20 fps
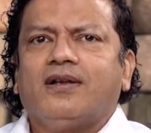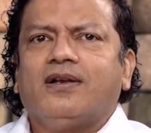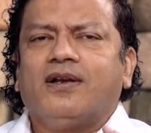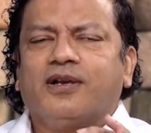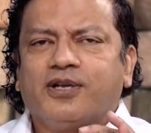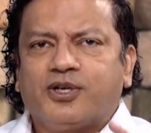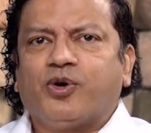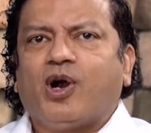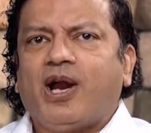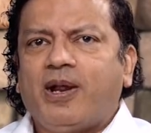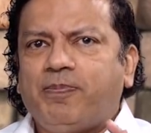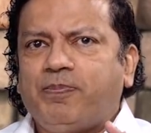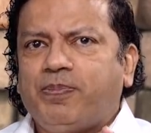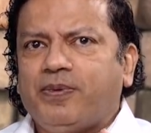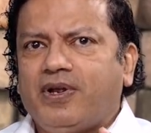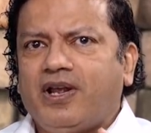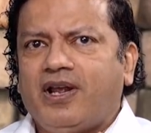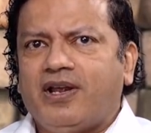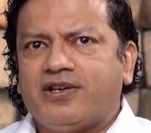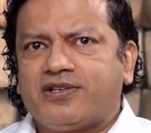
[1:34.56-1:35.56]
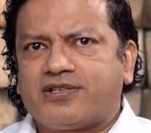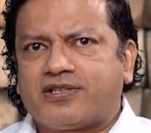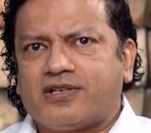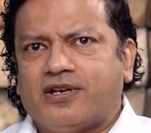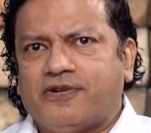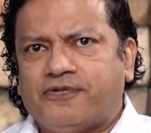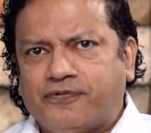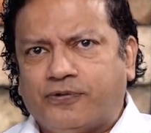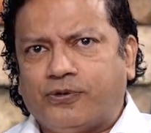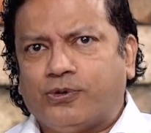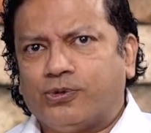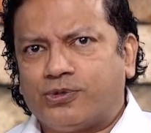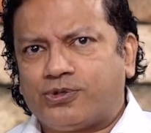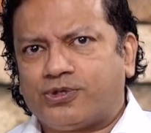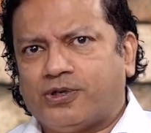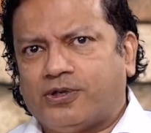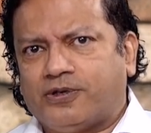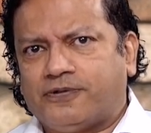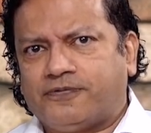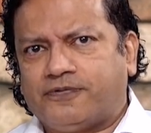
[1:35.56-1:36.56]
A grape is a
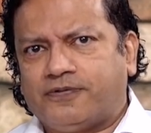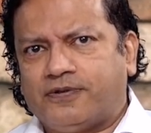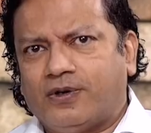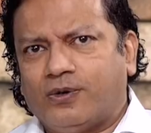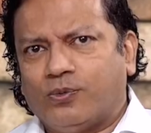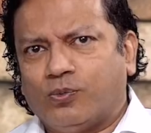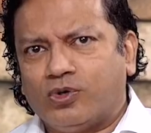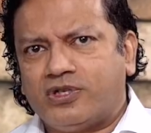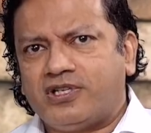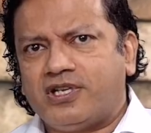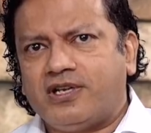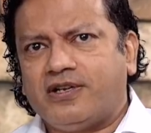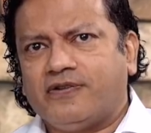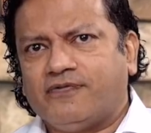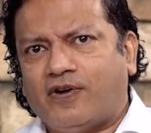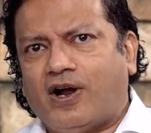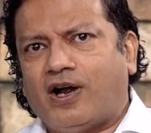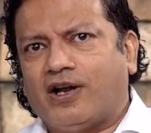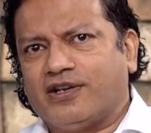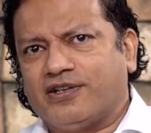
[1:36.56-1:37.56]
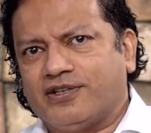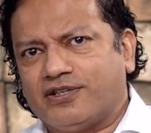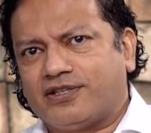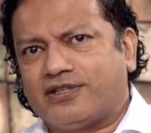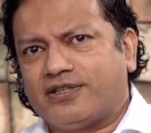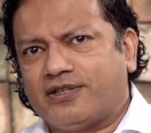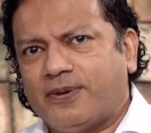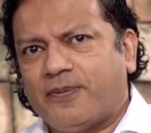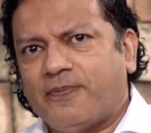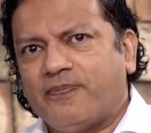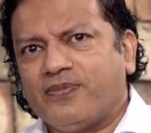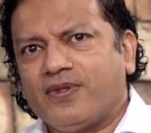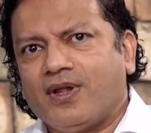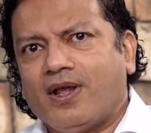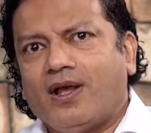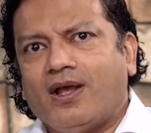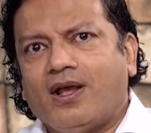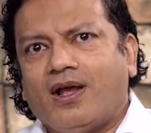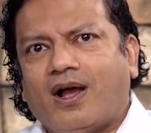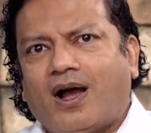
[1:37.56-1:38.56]
fruit of woody vines.
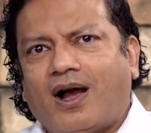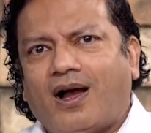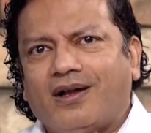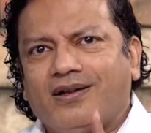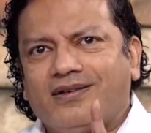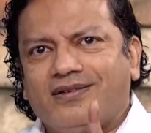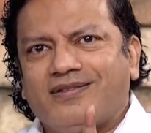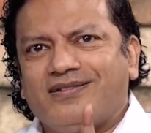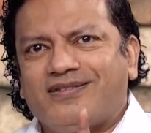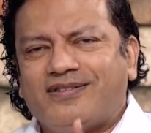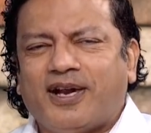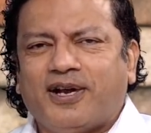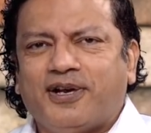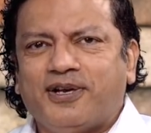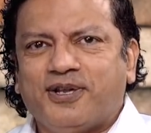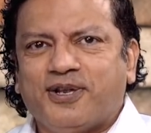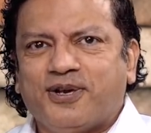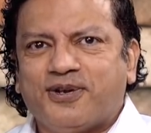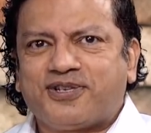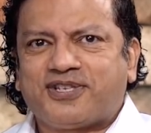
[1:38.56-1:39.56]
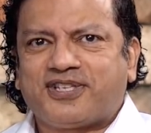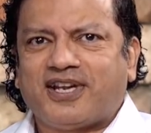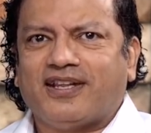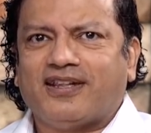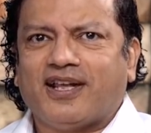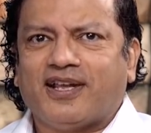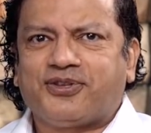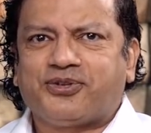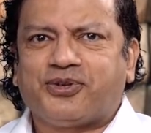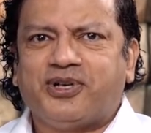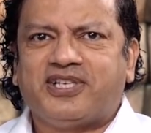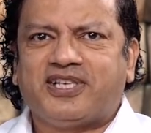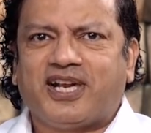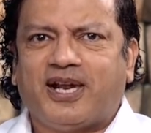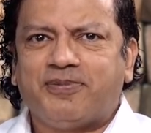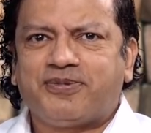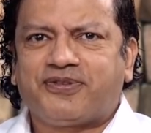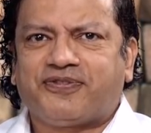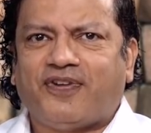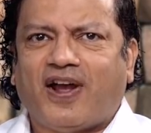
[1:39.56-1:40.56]
I dare you to say that 3
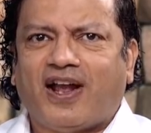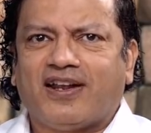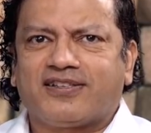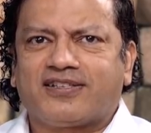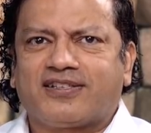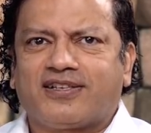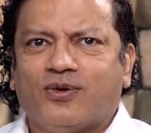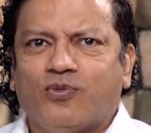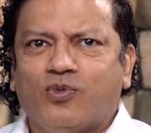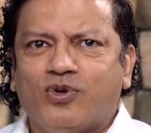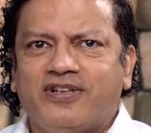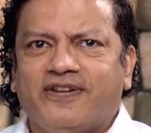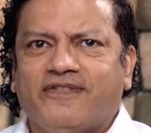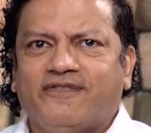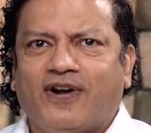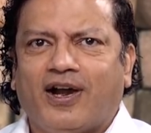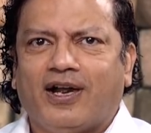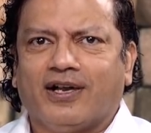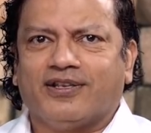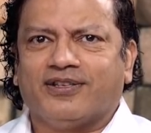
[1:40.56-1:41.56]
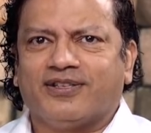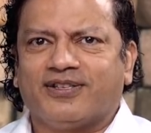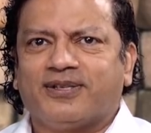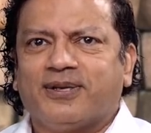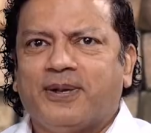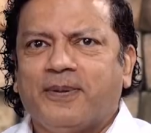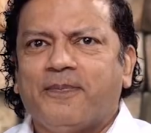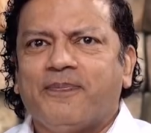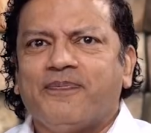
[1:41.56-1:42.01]
times fast. Woody vines.